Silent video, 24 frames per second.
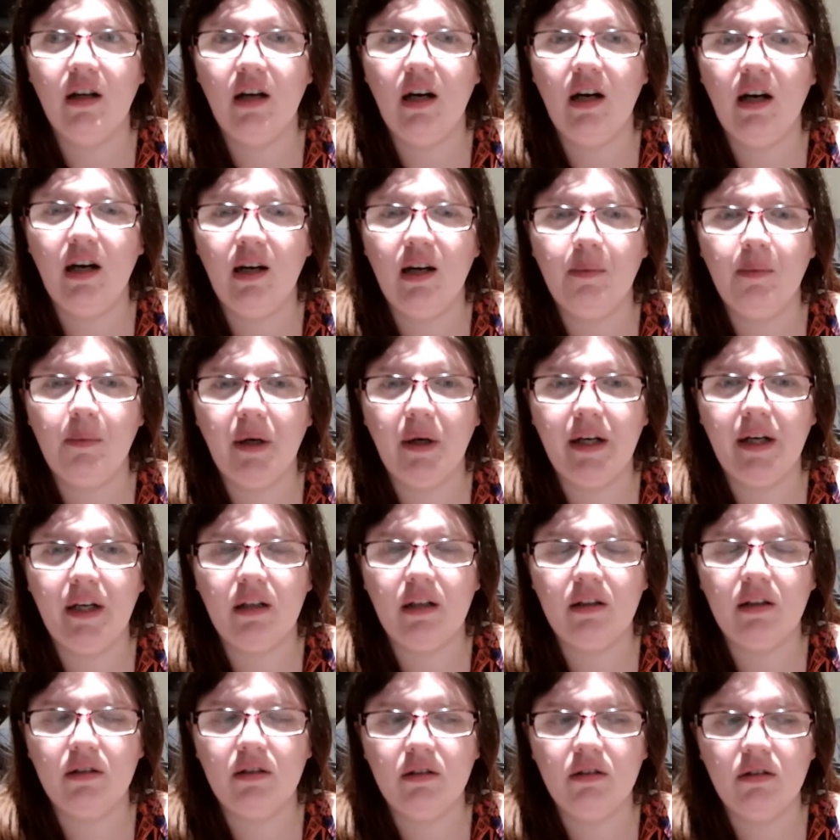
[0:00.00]
And I'm like,
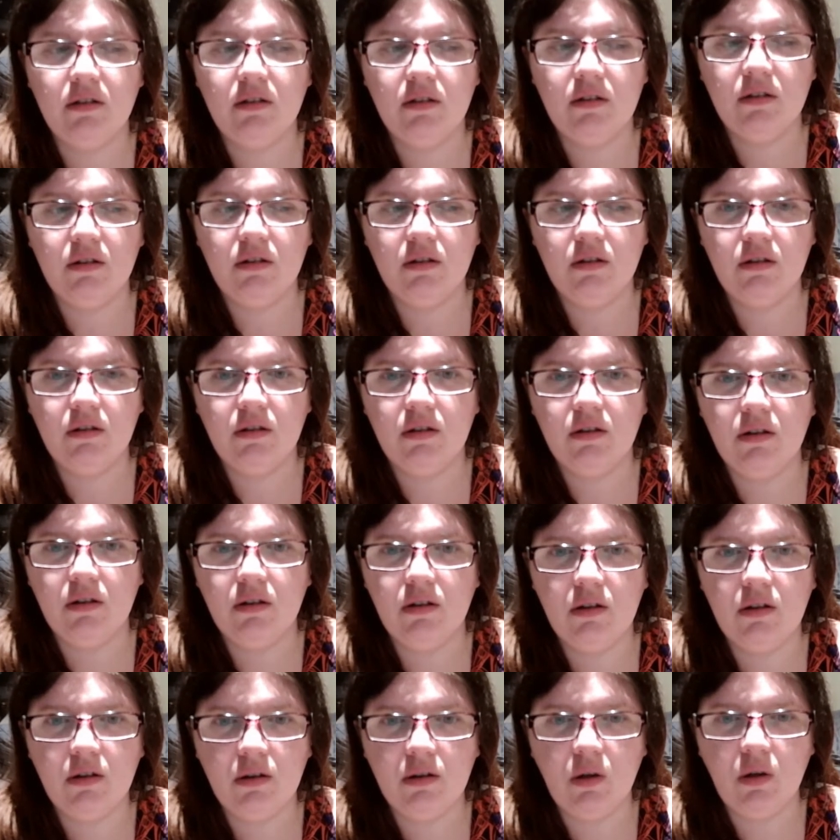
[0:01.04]

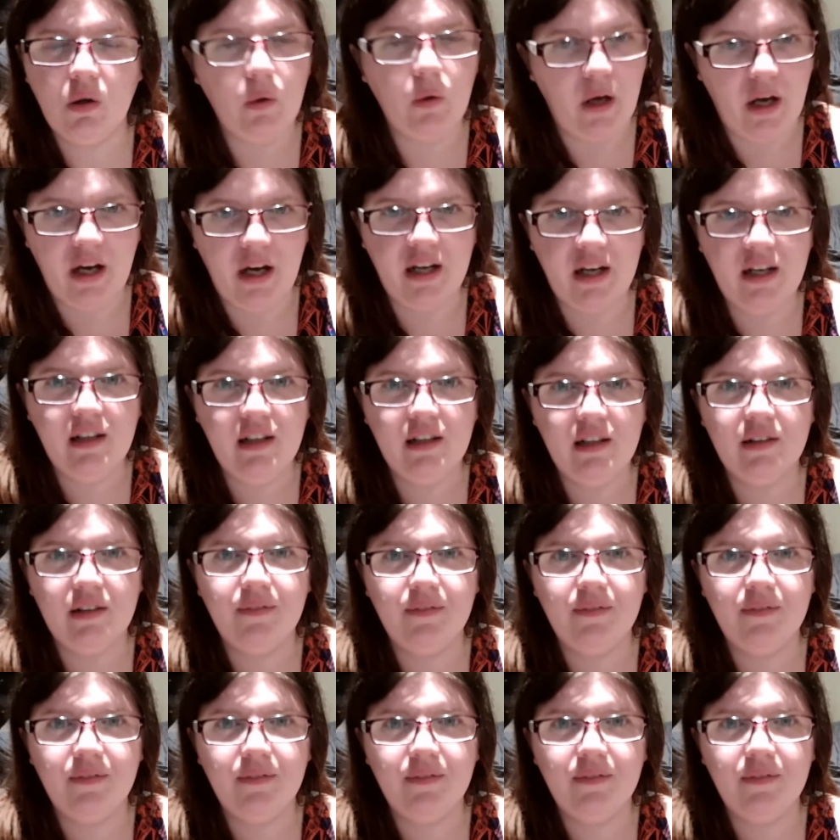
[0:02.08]
okay.